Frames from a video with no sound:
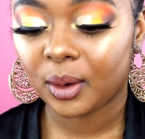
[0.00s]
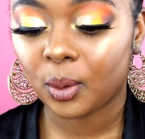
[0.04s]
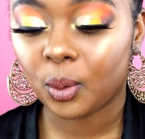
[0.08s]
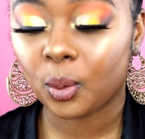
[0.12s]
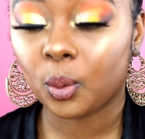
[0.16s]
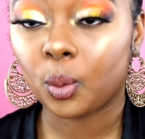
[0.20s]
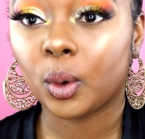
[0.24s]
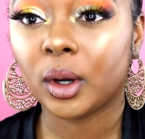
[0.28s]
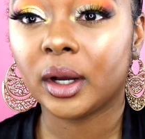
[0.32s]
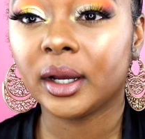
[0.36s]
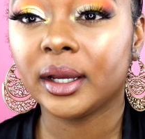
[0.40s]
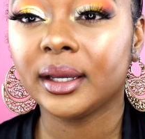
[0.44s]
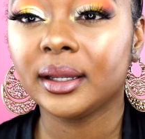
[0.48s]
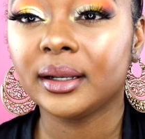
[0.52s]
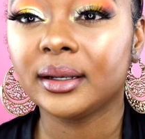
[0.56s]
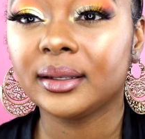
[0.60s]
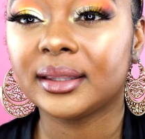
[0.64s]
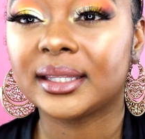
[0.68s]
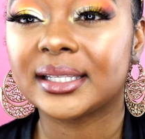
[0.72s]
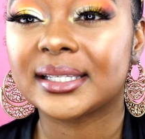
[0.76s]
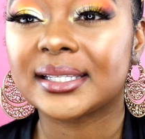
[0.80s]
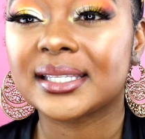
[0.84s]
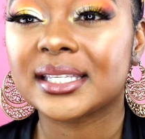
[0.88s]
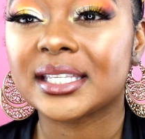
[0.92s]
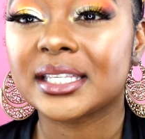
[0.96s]
one,
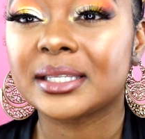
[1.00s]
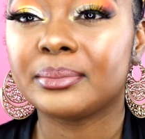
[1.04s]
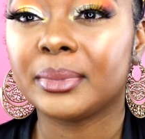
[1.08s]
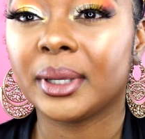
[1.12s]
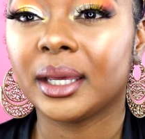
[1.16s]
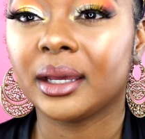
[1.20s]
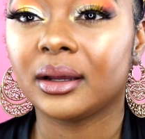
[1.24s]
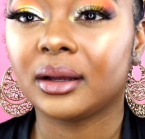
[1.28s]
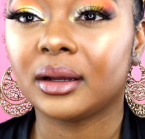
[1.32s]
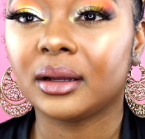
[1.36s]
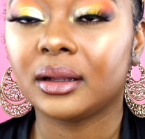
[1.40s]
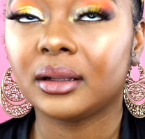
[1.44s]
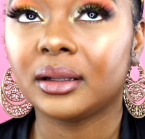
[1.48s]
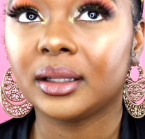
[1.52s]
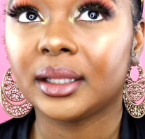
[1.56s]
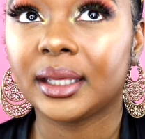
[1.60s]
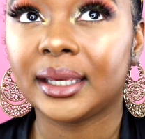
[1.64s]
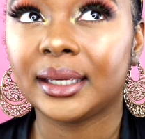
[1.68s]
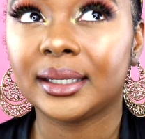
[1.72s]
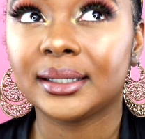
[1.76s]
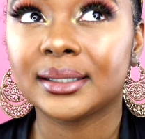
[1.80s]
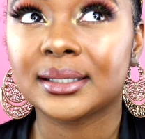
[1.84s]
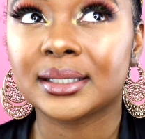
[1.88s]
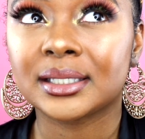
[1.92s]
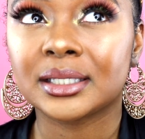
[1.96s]
the smell,
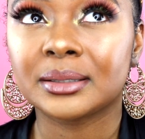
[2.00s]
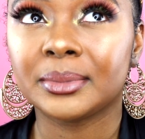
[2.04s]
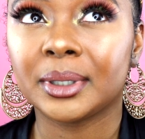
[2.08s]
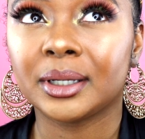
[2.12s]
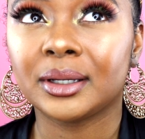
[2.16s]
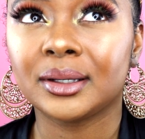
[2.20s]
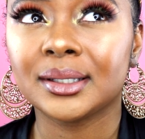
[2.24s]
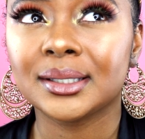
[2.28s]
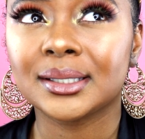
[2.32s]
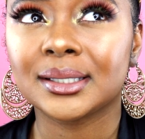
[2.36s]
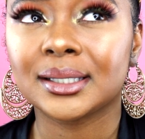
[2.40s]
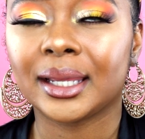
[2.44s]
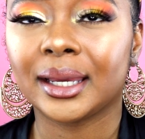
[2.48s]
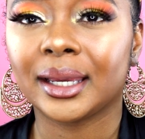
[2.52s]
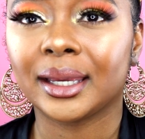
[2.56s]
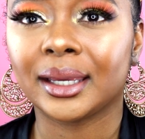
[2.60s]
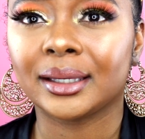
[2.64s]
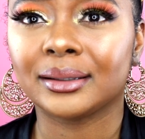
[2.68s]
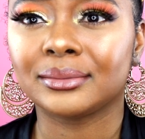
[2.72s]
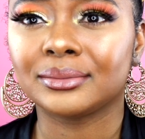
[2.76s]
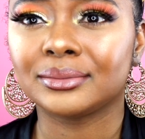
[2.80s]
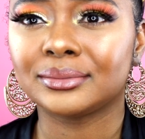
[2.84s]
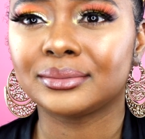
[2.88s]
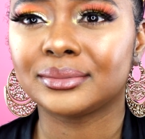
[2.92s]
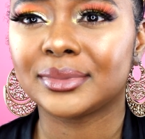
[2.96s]
it smells
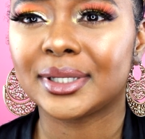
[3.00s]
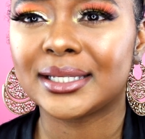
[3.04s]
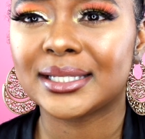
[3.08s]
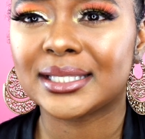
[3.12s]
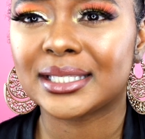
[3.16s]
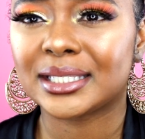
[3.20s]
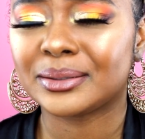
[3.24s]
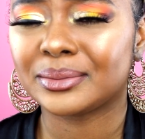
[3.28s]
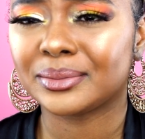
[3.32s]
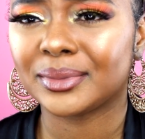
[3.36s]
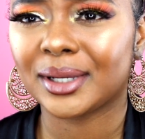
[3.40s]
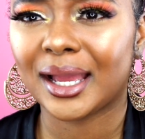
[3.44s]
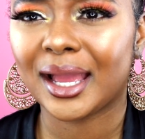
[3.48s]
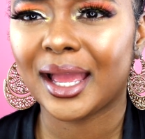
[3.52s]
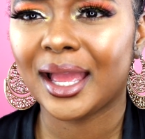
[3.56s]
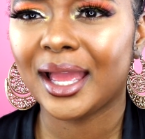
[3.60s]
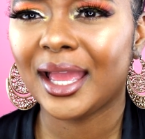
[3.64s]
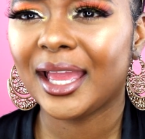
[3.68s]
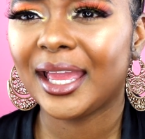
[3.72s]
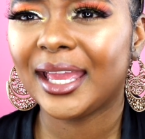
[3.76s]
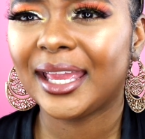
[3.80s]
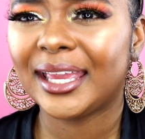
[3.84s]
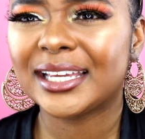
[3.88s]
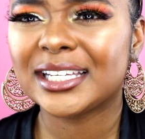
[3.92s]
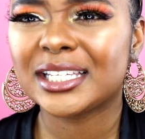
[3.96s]
like, it's,
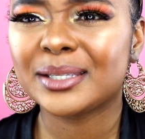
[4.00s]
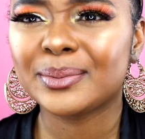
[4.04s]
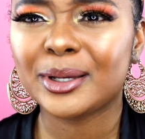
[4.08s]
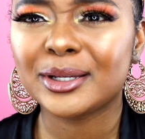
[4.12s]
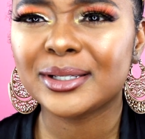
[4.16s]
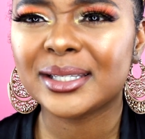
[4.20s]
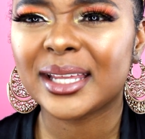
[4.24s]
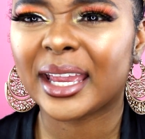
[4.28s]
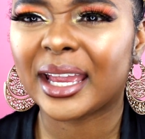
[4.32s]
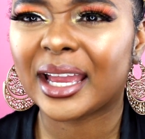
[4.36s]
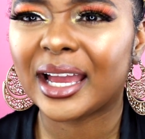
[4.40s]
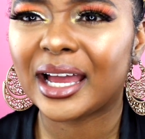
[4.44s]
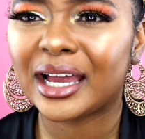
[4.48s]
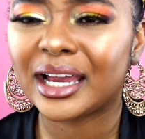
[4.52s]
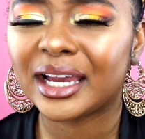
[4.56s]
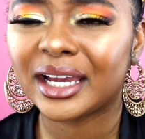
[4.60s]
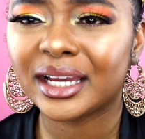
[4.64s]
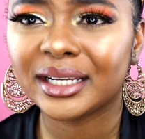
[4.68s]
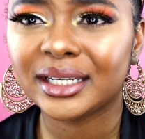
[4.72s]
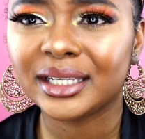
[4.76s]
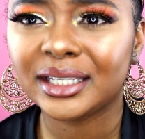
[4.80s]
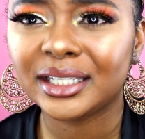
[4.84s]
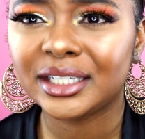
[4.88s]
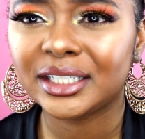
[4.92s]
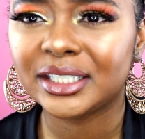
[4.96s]
it smells like
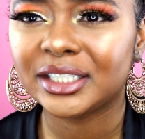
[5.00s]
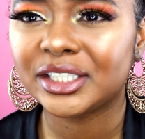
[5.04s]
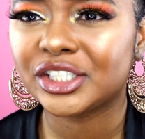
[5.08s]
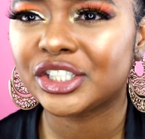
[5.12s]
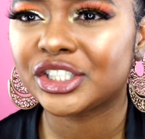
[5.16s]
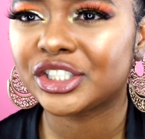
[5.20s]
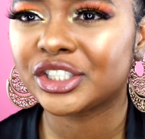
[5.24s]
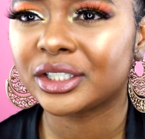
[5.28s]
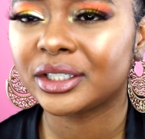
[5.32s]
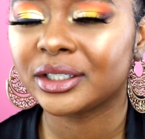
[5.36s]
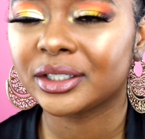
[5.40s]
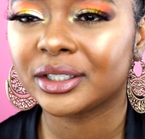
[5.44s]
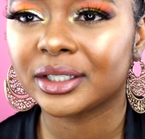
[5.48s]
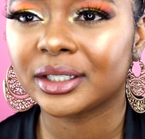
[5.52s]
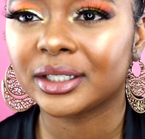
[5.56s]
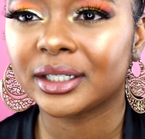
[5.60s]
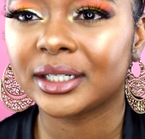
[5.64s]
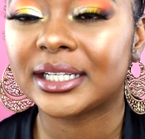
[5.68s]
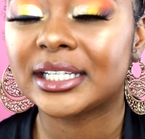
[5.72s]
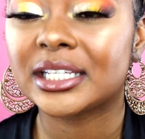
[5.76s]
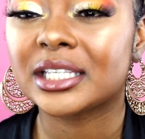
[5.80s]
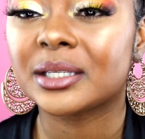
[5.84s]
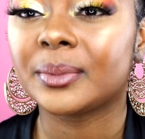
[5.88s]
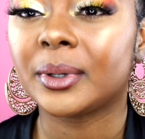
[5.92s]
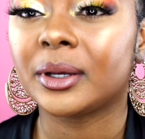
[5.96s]
honey, sugar,
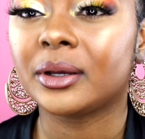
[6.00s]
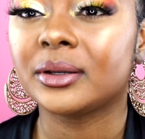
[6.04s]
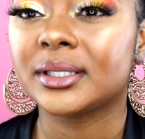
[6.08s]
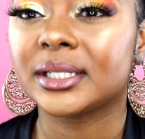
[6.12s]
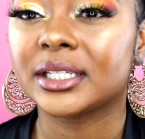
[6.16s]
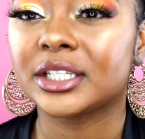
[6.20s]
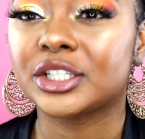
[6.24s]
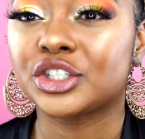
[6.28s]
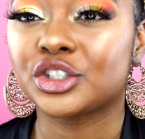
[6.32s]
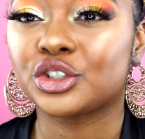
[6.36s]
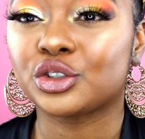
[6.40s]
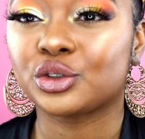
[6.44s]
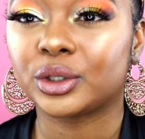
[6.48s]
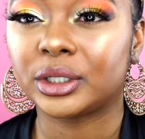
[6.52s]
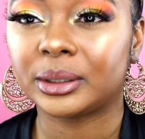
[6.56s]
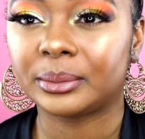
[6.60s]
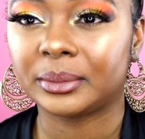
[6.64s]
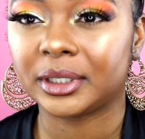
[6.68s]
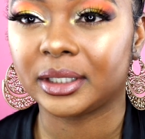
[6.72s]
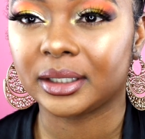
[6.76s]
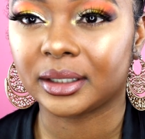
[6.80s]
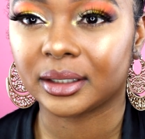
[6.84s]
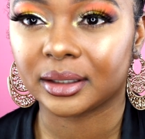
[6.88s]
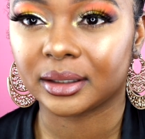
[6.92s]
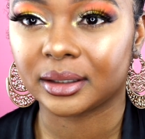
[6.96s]
it smells
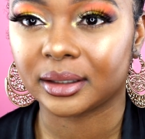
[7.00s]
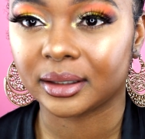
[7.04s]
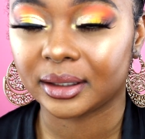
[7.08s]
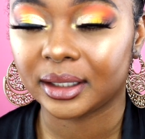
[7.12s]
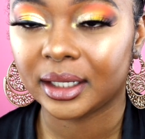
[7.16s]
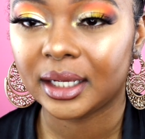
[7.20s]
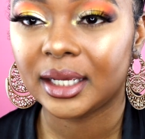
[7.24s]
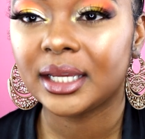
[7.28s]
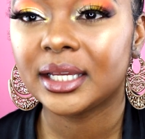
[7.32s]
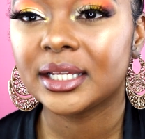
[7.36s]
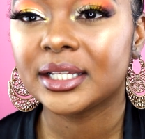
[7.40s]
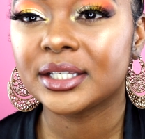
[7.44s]
extremely good.